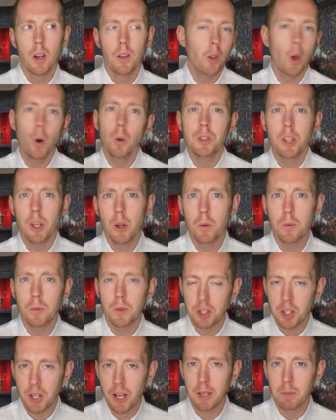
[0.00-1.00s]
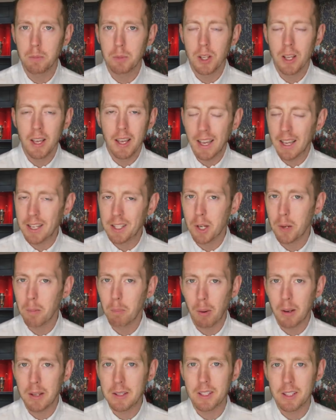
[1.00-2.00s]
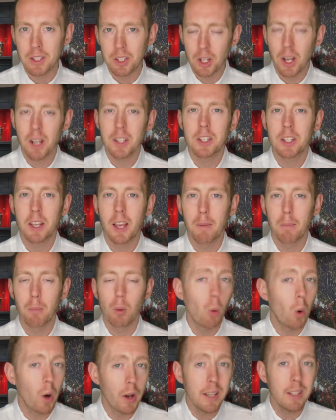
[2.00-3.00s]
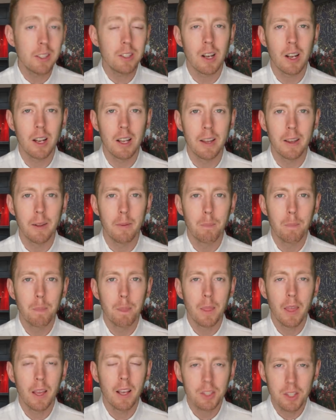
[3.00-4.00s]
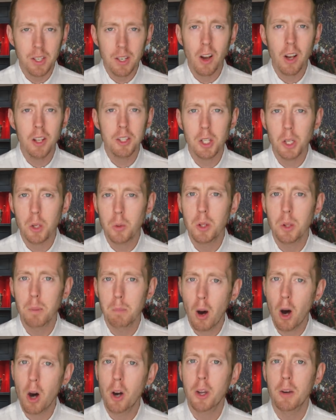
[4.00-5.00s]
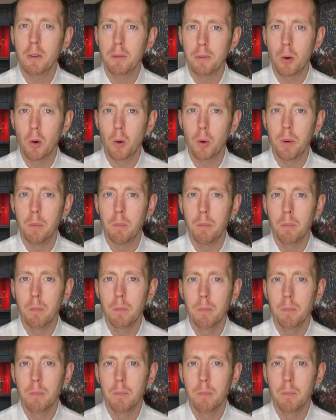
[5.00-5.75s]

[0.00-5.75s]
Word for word: no deal for James is completed just yet, but what is clear is United are in the market for him.